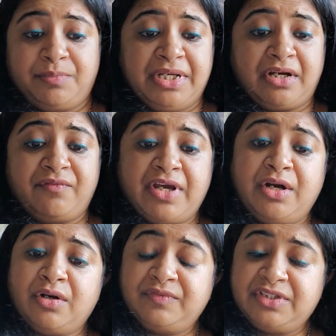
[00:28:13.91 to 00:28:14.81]
being
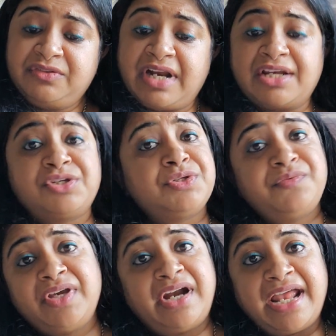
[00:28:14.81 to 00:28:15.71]
aware of the directions
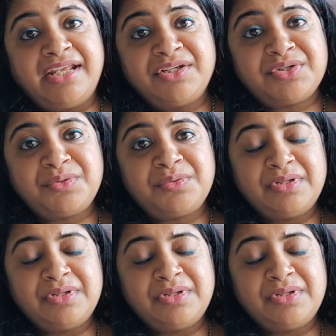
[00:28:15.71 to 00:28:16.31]
we are heading to.